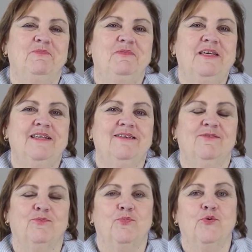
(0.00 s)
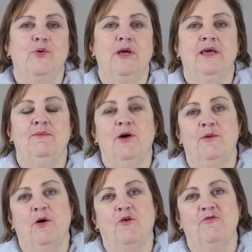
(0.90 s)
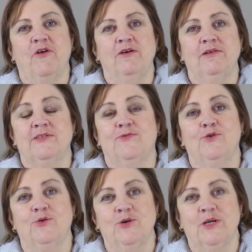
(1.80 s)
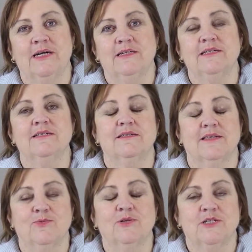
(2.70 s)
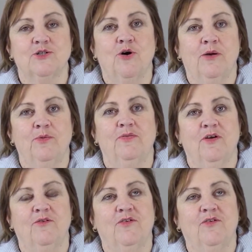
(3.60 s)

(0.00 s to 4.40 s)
This is pre-mobile phones for all you youngsters. There was a time with no